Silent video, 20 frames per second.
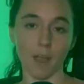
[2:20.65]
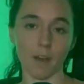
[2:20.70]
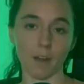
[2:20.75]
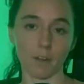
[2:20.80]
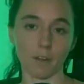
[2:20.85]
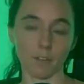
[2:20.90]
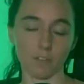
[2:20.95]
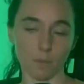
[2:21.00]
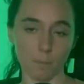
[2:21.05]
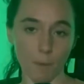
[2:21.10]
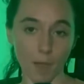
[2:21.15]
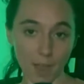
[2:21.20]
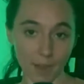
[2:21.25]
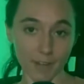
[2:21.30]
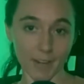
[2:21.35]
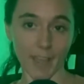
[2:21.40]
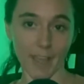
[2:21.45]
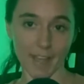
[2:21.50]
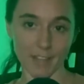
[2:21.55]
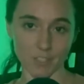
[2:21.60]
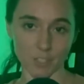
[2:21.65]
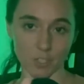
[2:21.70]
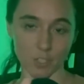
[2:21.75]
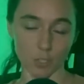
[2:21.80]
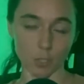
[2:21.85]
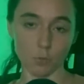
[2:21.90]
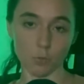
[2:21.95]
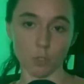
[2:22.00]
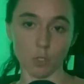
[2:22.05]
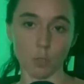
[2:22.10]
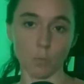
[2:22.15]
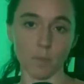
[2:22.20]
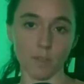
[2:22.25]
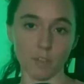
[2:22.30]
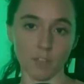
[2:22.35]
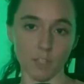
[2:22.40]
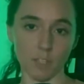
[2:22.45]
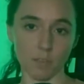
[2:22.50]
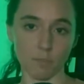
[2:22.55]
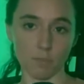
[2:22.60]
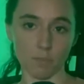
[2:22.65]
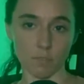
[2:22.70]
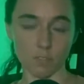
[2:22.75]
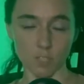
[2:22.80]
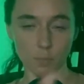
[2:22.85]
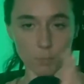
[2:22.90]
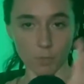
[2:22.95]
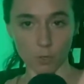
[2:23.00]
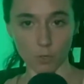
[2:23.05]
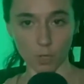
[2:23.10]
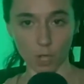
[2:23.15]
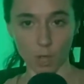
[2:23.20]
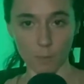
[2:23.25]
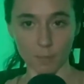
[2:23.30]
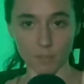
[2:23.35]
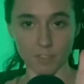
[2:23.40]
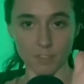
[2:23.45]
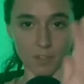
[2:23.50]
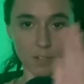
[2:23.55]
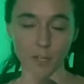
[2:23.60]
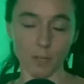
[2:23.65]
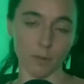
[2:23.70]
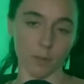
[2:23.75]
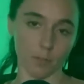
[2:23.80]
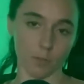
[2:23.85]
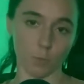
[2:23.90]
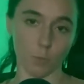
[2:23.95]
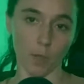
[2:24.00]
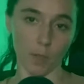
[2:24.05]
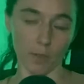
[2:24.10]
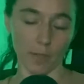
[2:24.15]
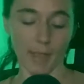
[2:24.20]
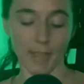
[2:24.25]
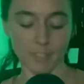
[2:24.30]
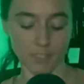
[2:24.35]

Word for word: podcast on YouTube and leave some of your comments on here as well.